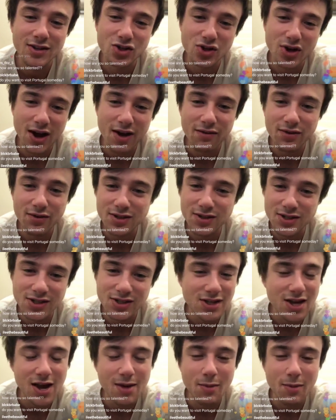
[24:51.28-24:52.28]
the travel is
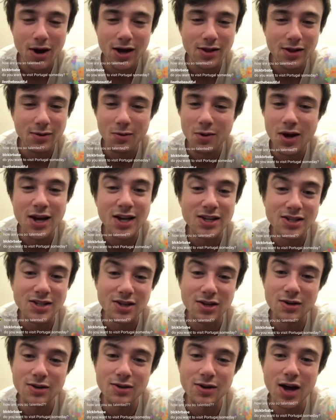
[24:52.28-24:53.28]
the same either way,
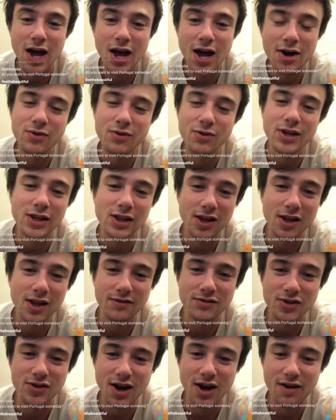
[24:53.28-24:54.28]
so I don't really
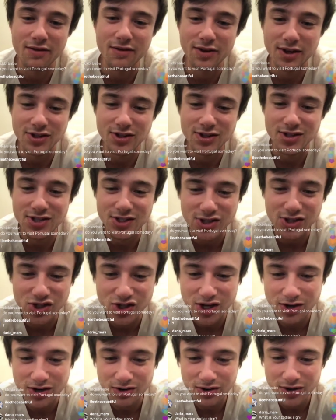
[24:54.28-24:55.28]
love traveling, just
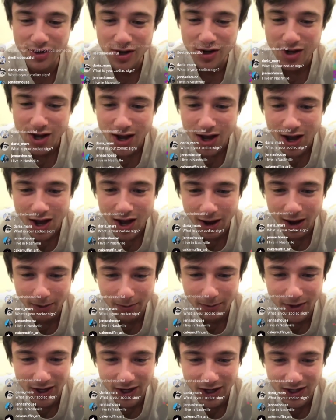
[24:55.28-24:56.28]
in general.
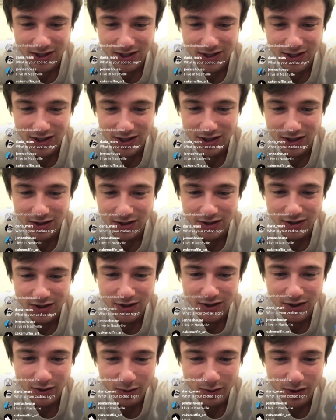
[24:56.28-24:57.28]
Can I sing
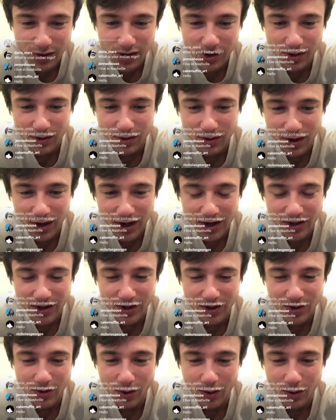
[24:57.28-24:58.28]
with you
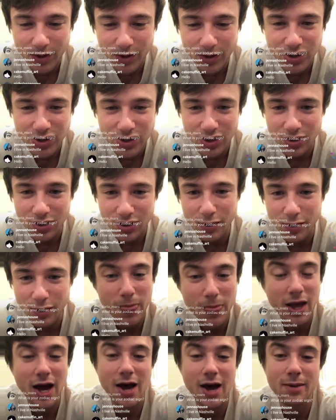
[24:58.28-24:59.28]
at the Norway show?
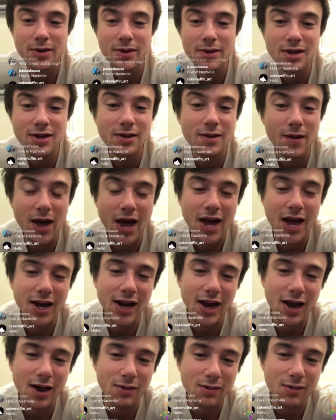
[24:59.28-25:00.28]
I'm gonna
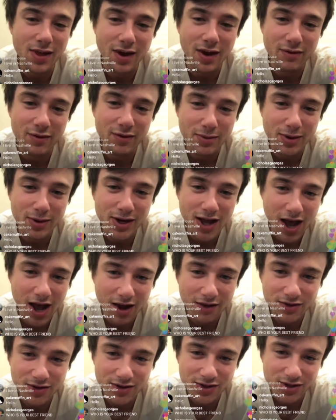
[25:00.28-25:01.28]
hang out with everybody
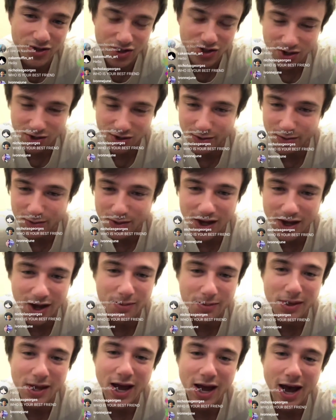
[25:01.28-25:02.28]
after the show.
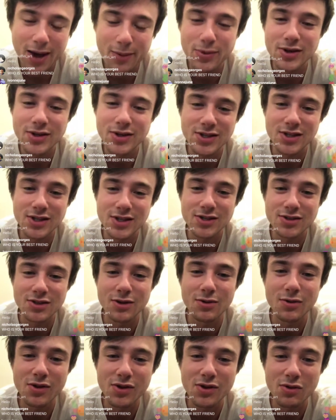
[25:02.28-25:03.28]
I'd be happy to sing a
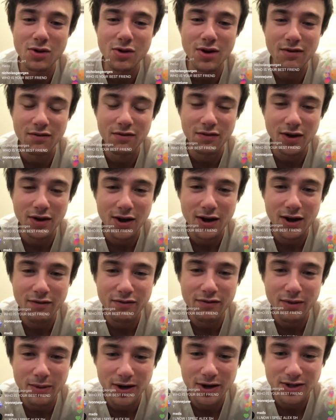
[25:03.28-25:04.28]
song with you if
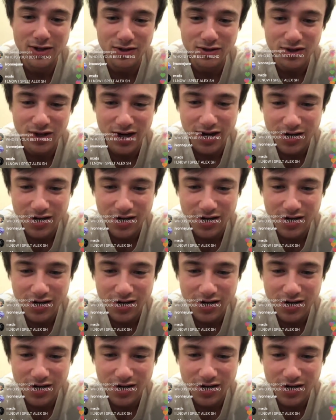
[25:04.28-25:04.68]
I'm not too